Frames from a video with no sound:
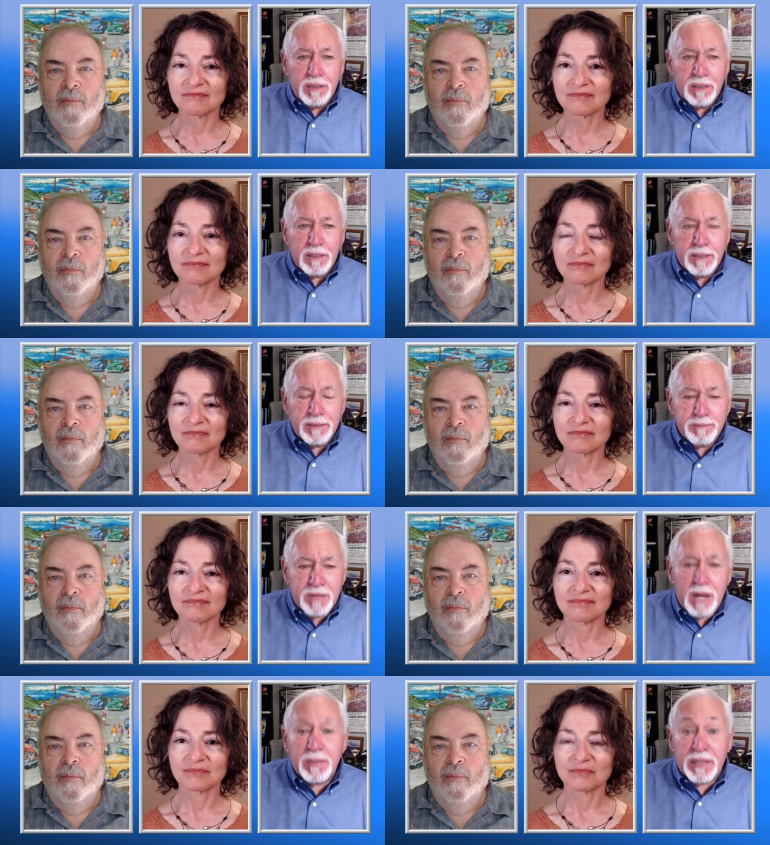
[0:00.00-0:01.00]
Speaker 1: um,
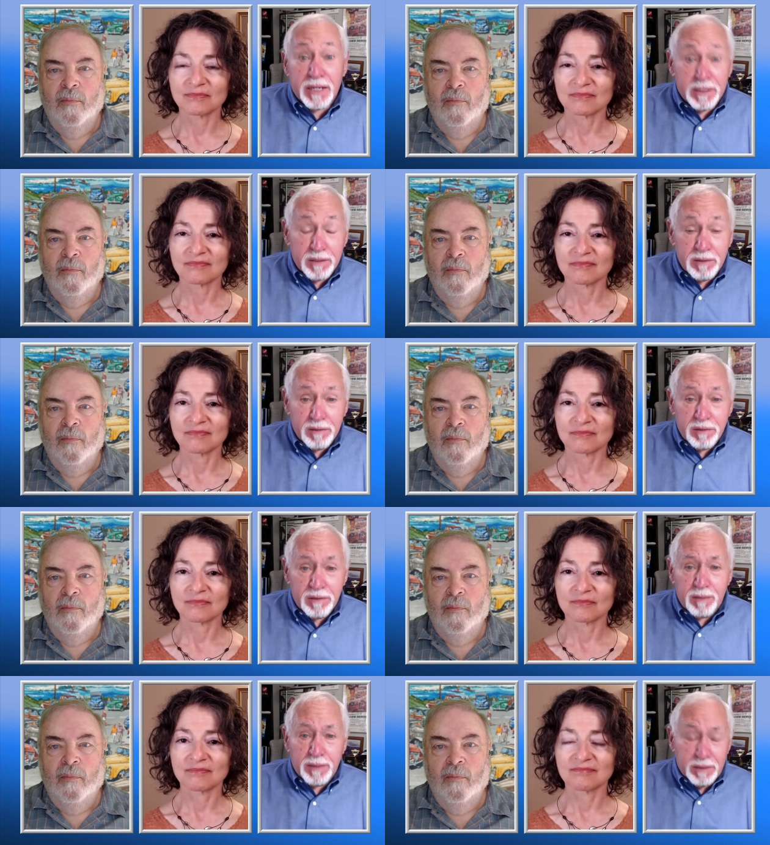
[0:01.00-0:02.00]
complicated
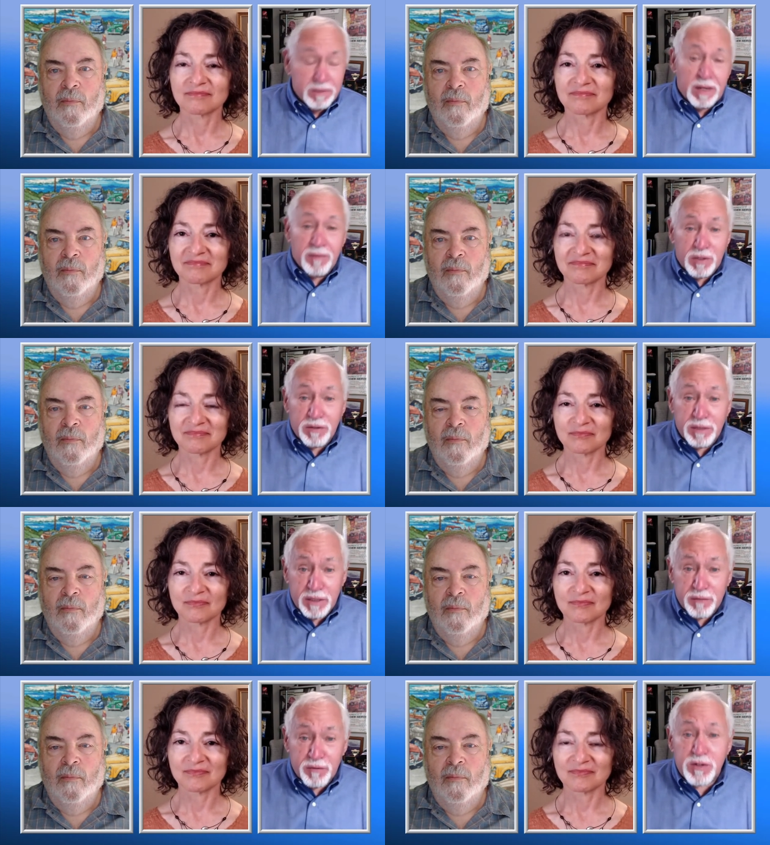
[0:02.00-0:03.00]
I mean, it's obviously
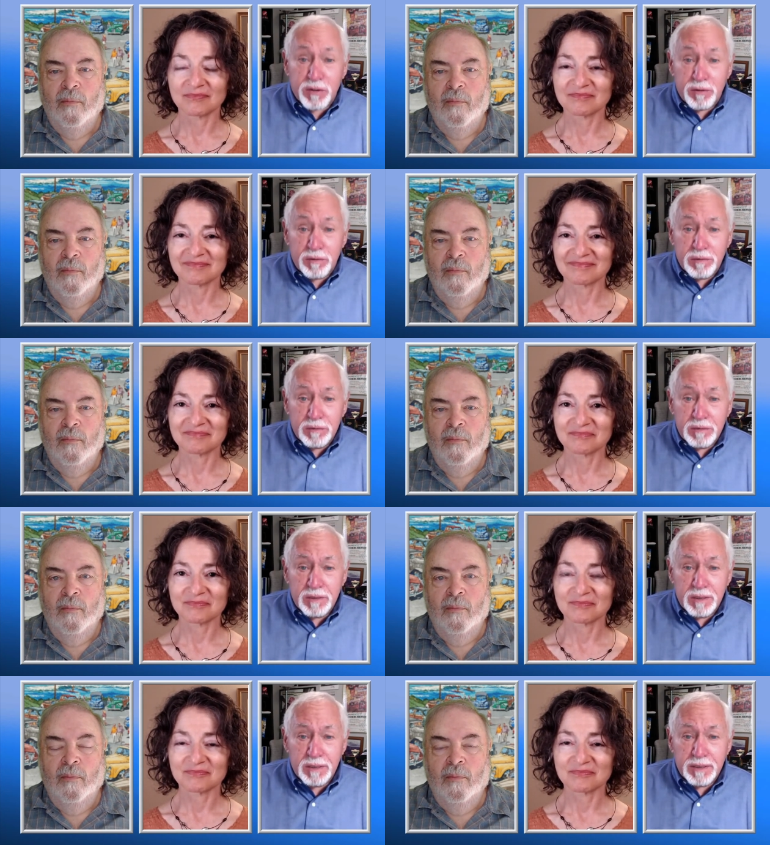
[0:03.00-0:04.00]
a physical
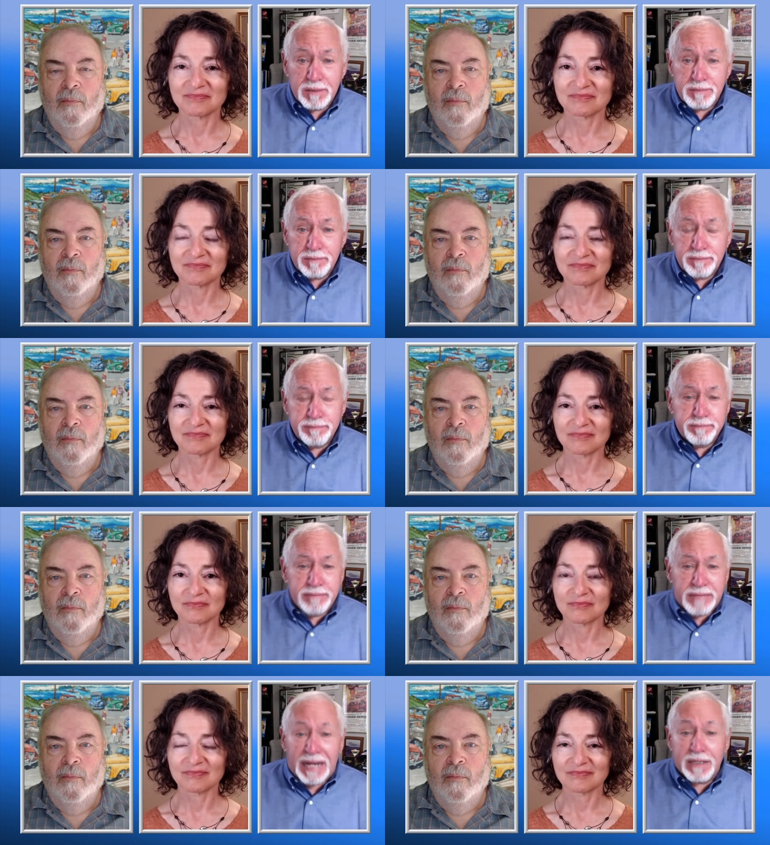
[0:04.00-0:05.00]
um,
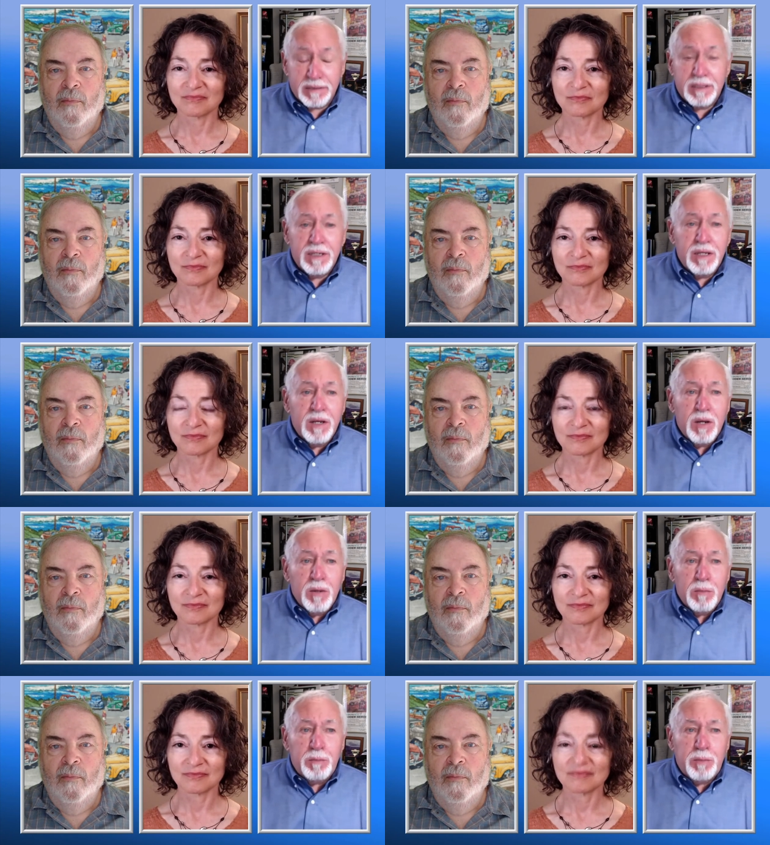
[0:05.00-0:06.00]
act,
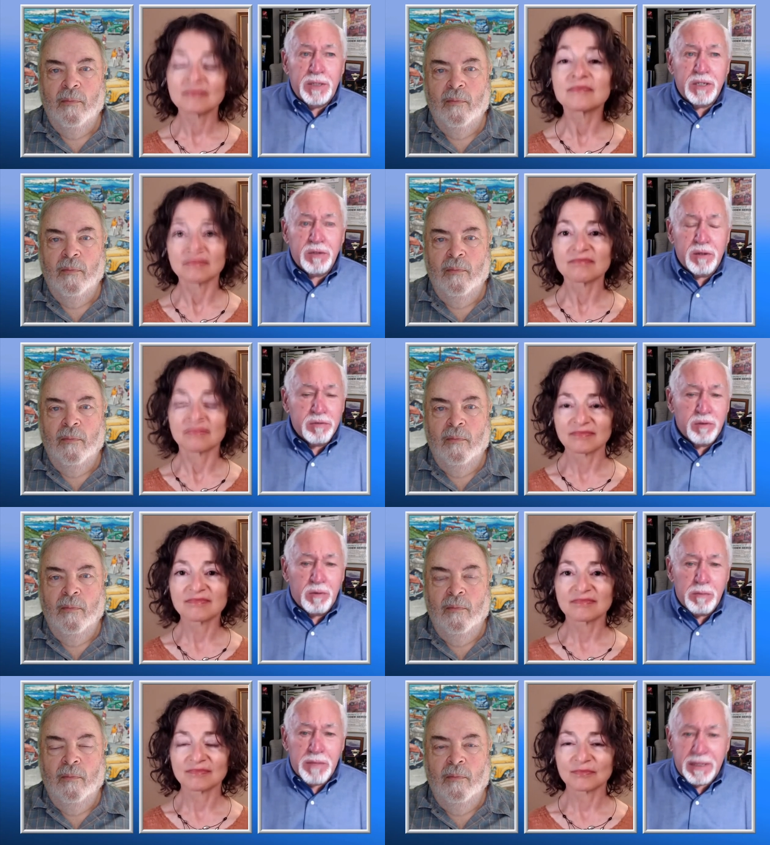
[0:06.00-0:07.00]
but it's
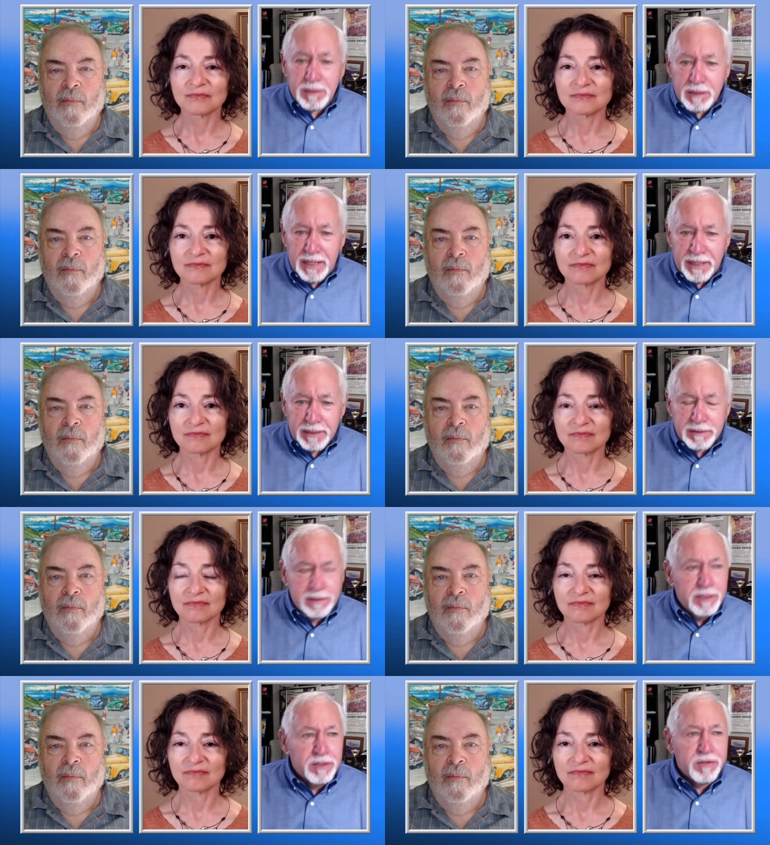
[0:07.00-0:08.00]
also a mental
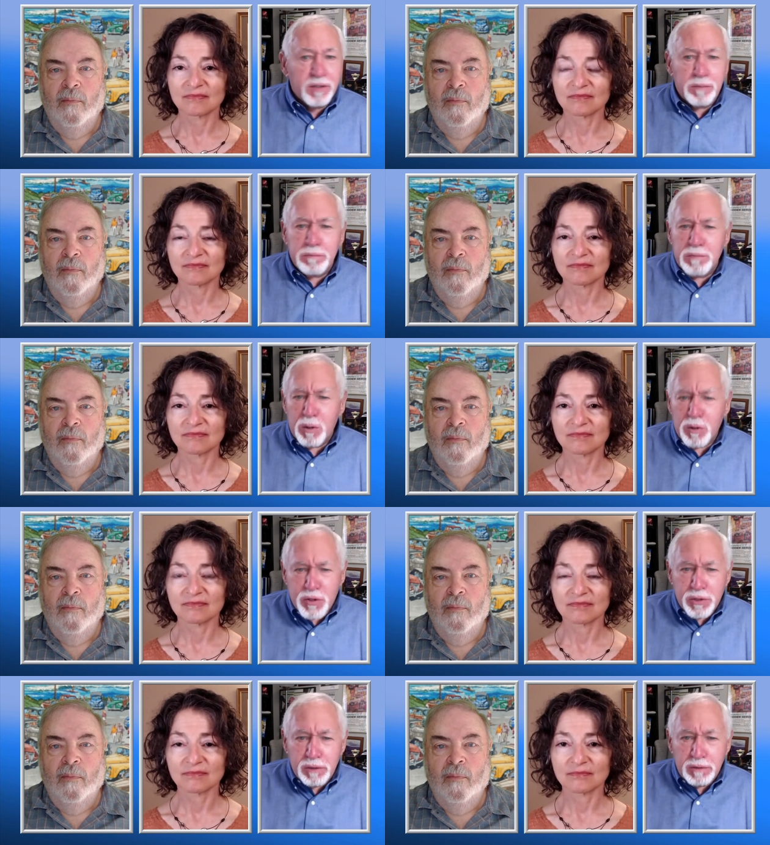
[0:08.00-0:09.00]
act. It's an
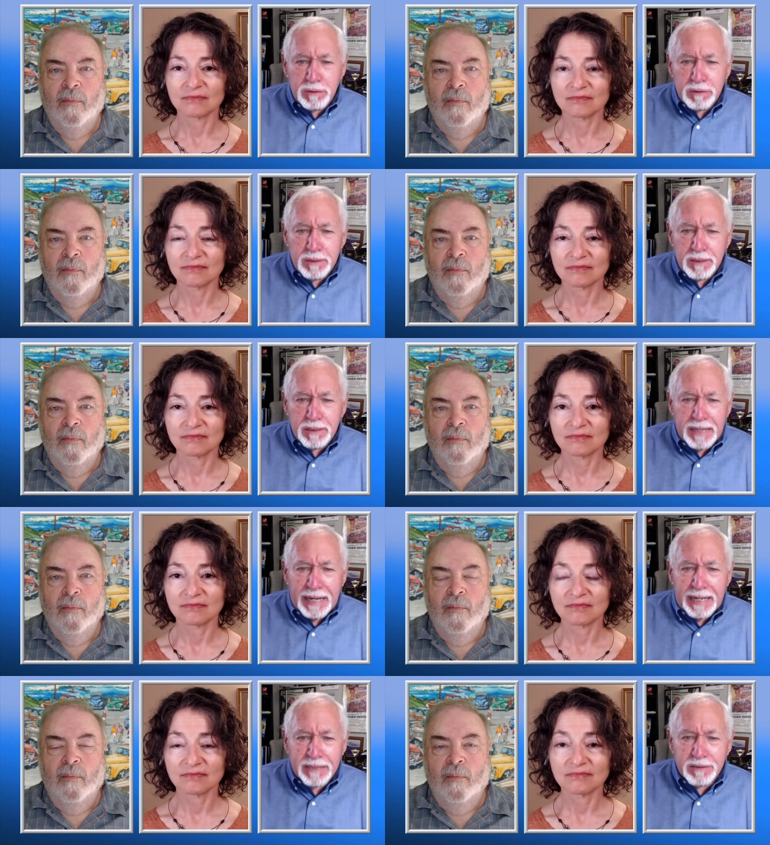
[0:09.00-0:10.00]
emotional uh,
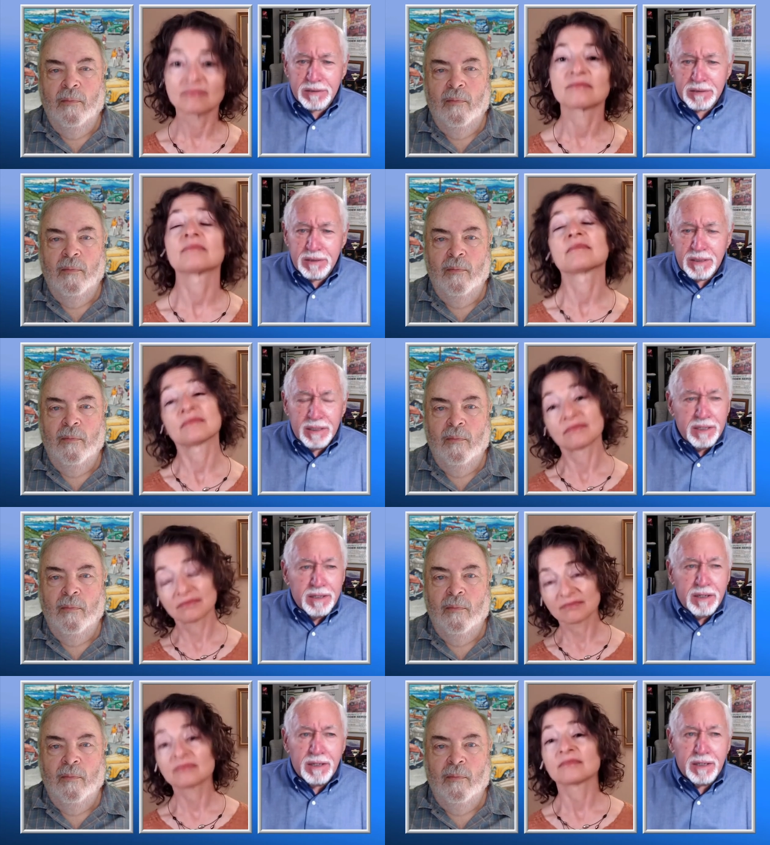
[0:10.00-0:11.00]
act.
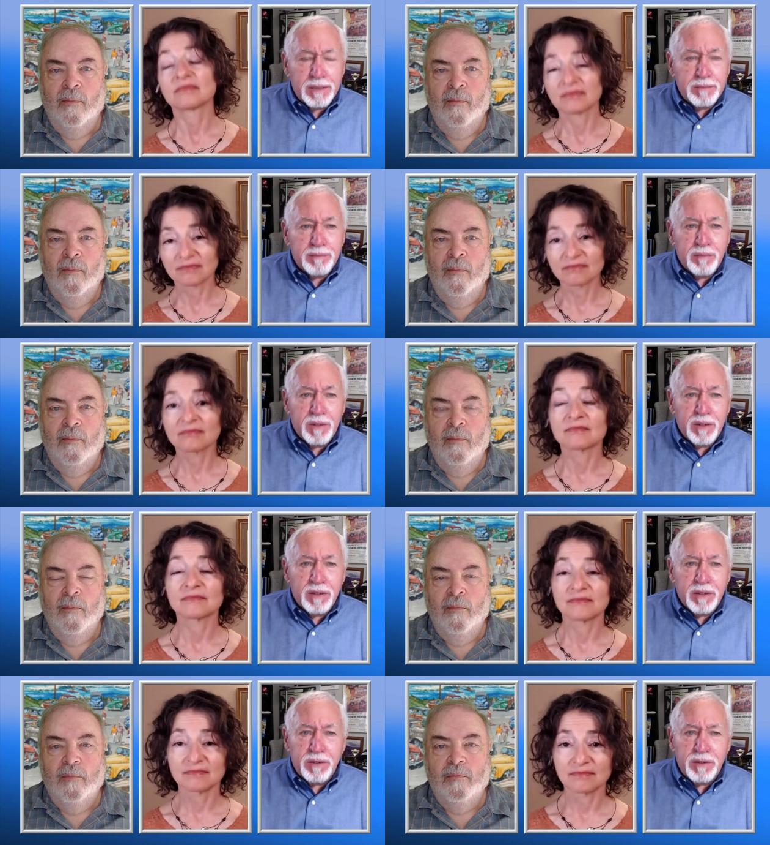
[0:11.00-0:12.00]
Um,
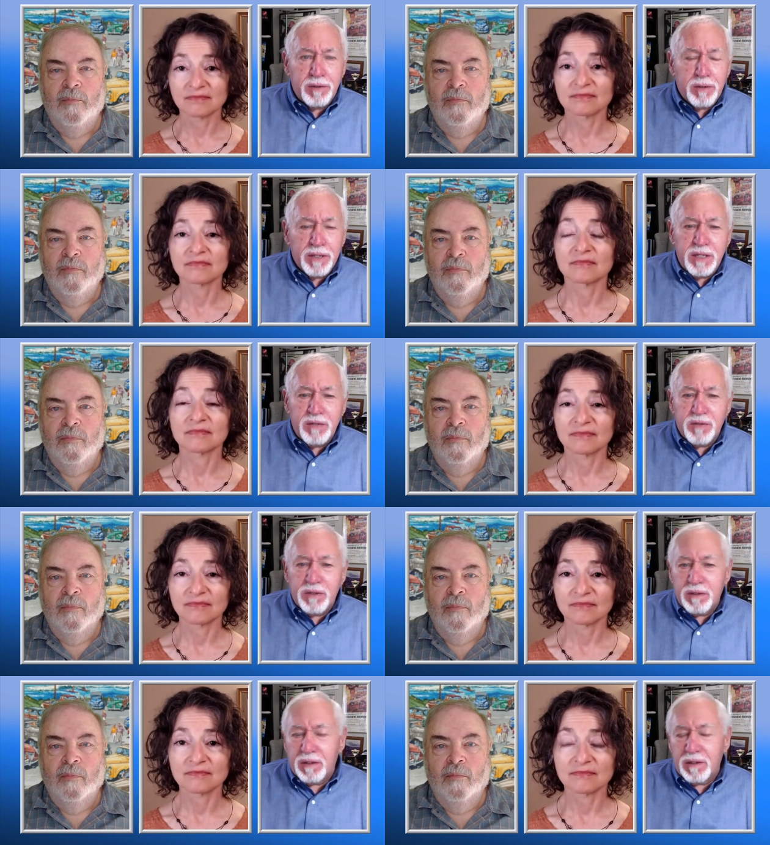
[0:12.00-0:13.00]
you know, even